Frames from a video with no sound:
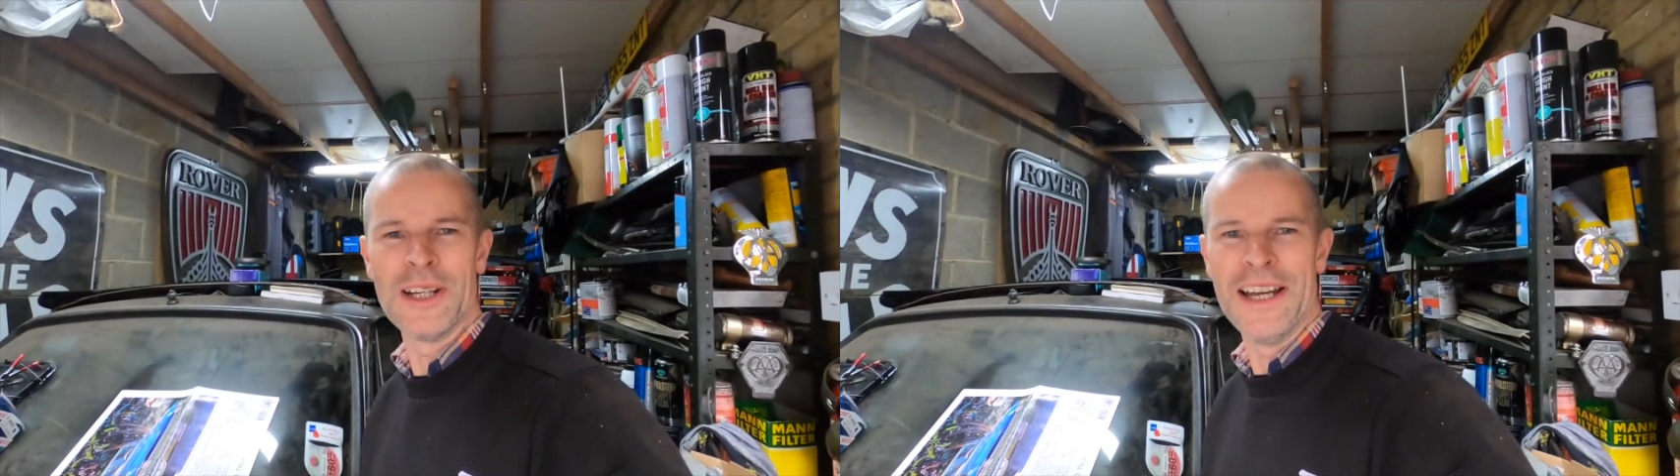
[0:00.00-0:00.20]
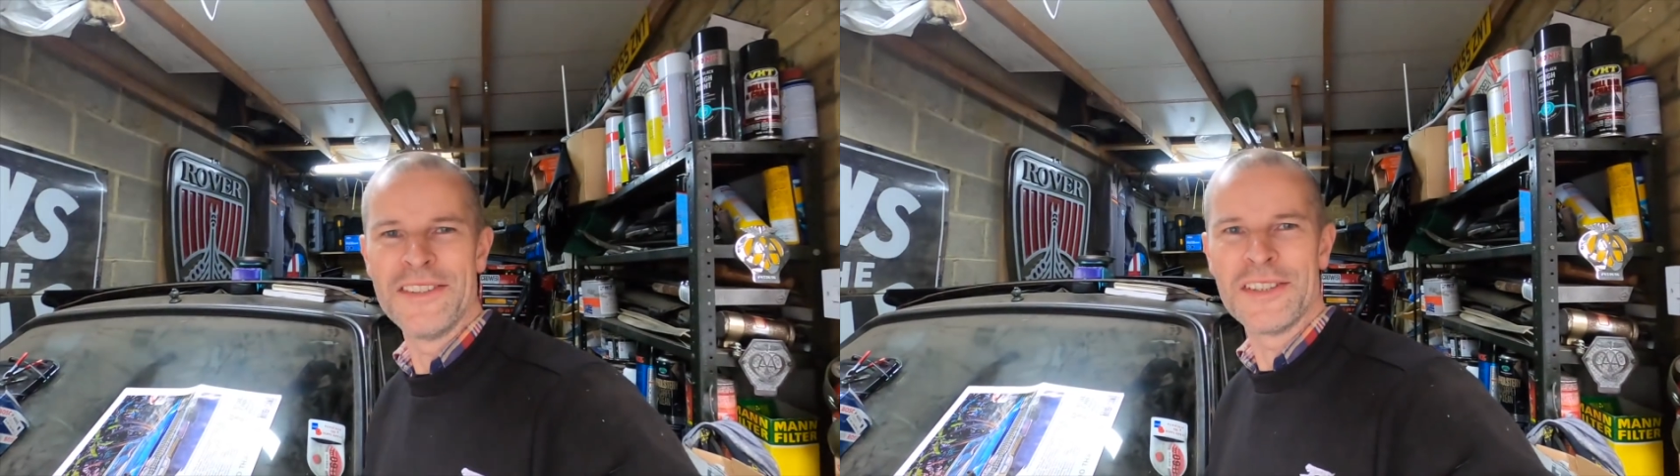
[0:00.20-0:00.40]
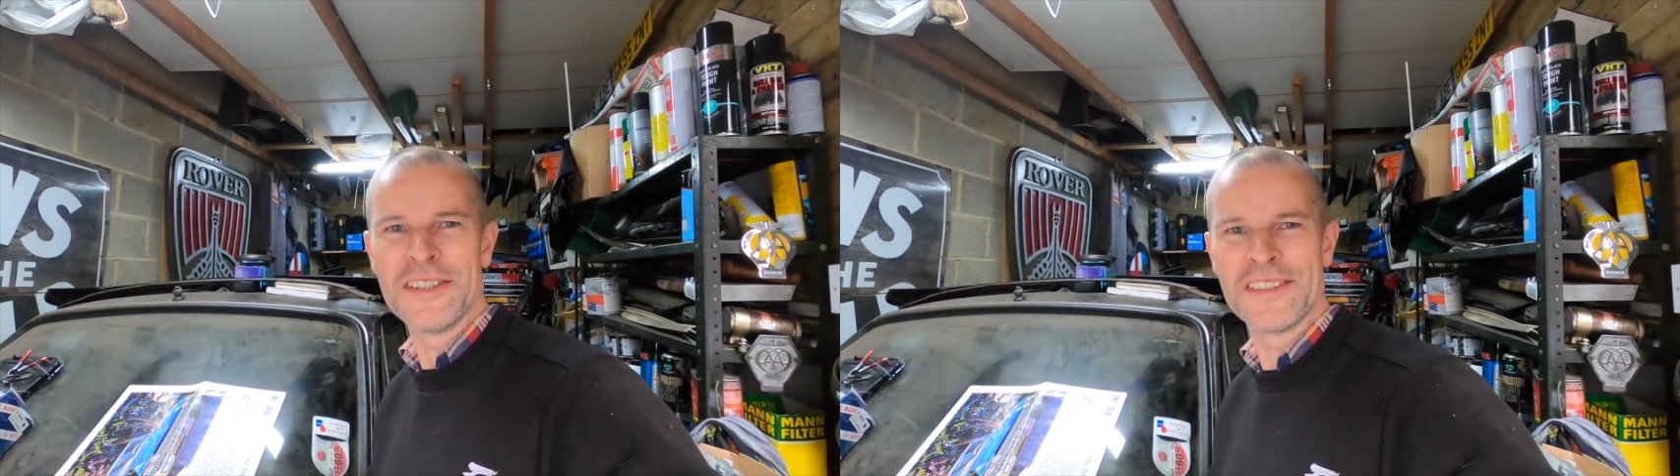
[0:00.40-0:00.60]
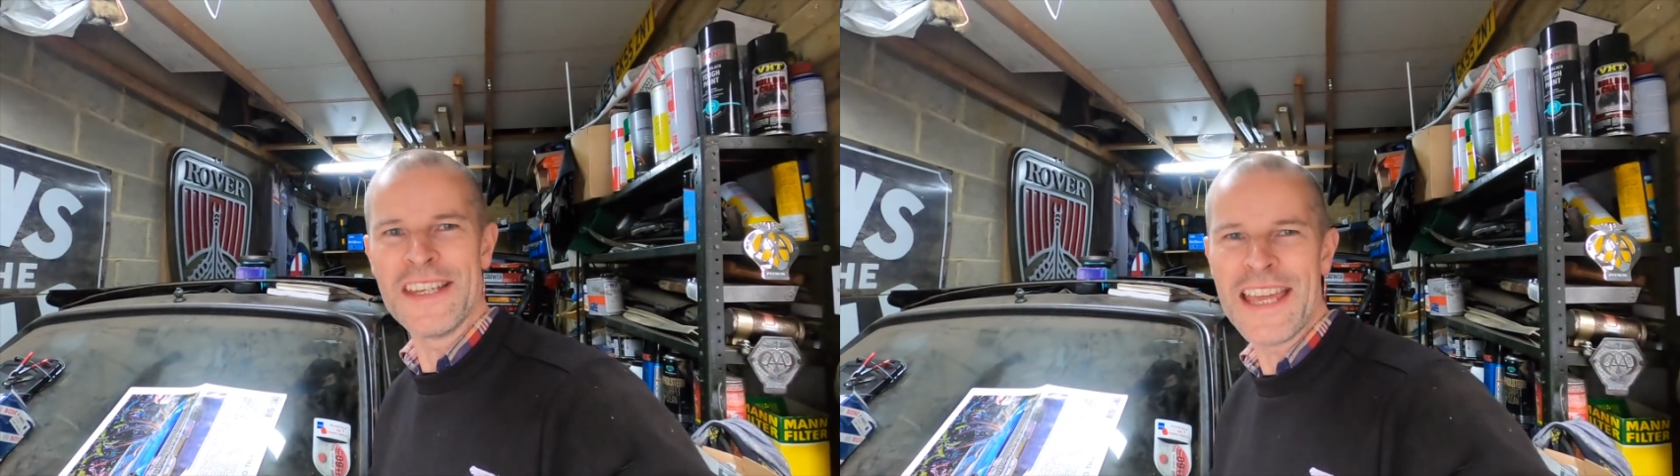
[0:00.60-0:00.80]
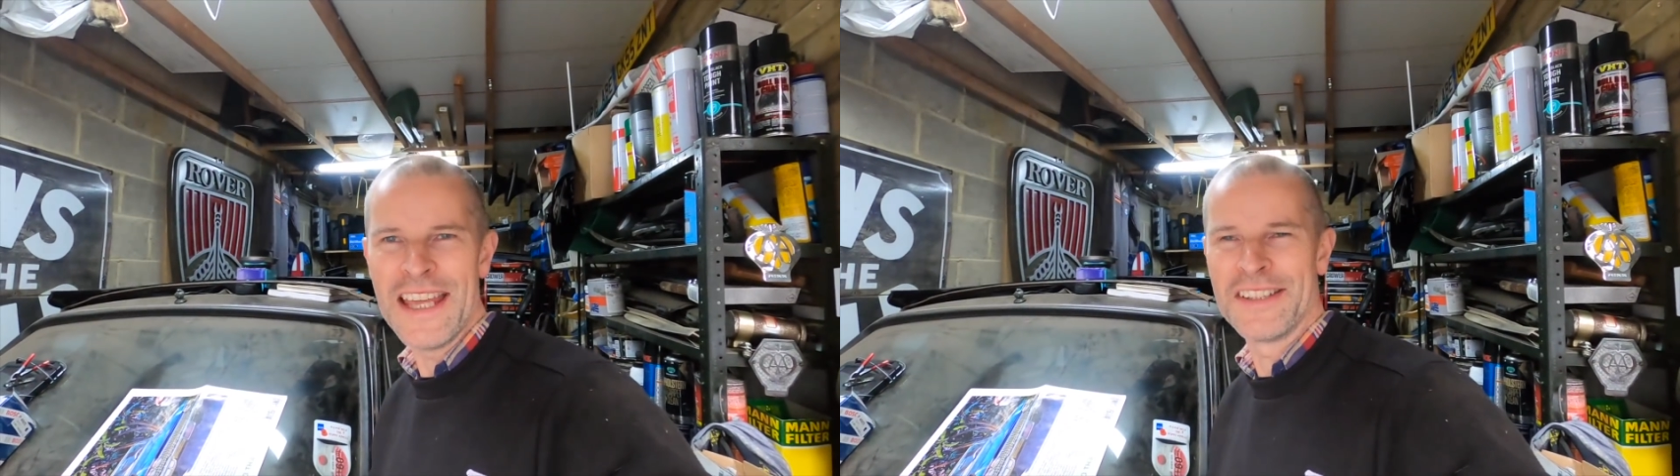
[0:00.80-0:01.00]
right, as you can
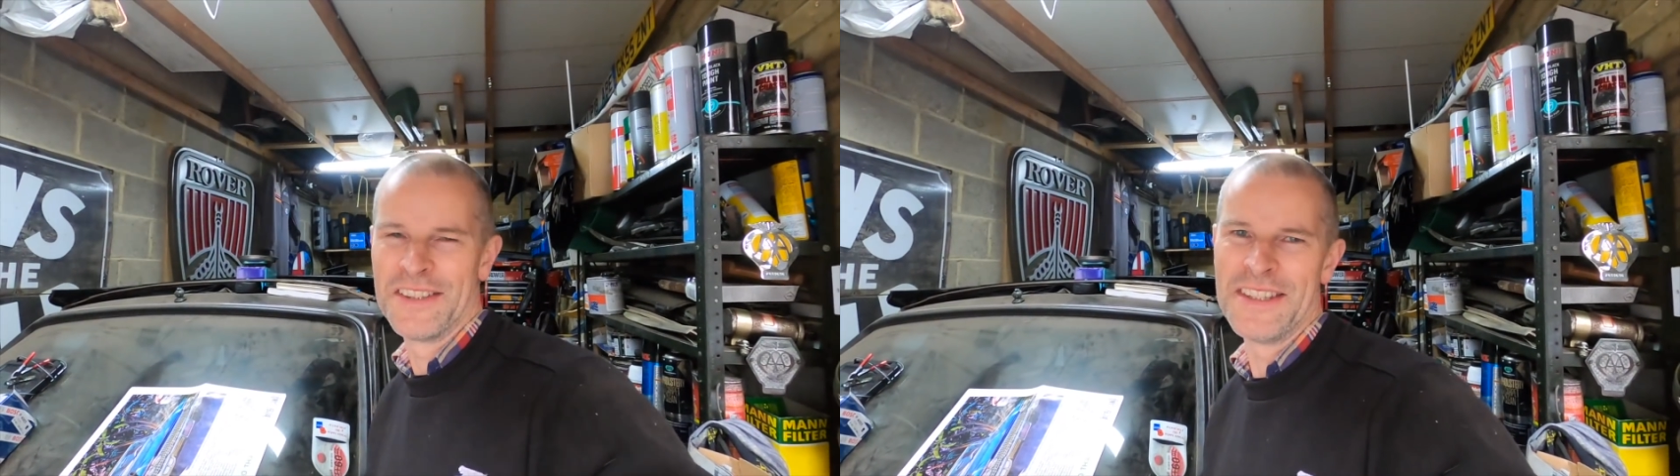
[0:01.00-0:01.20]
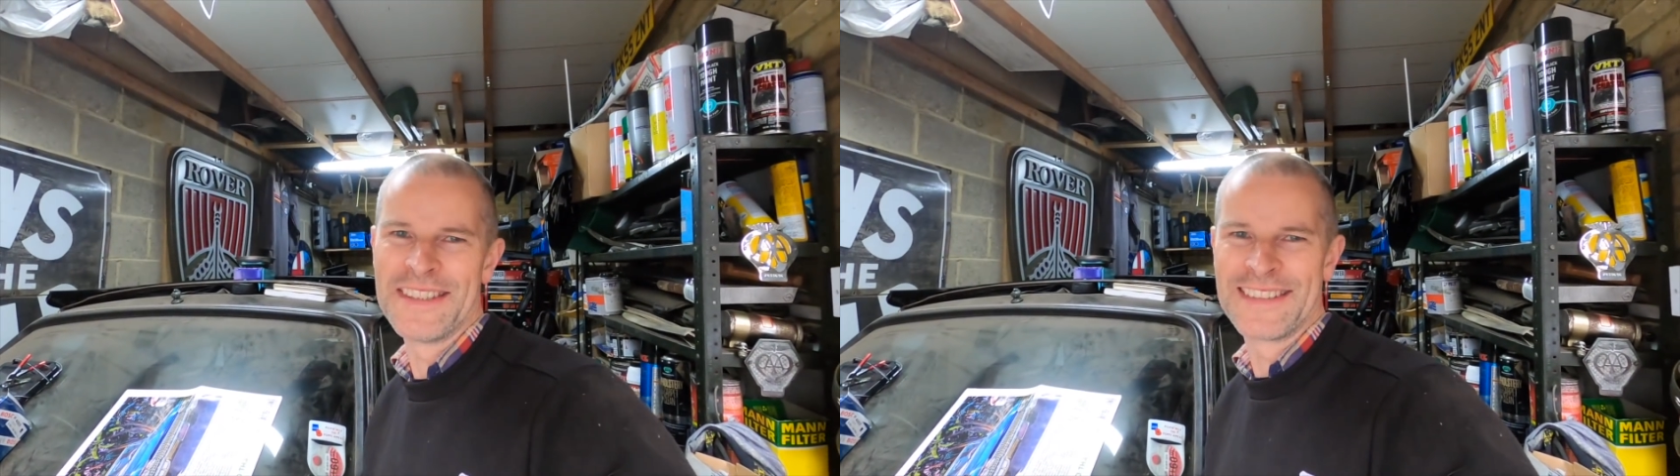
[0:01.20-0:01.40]
see, it's the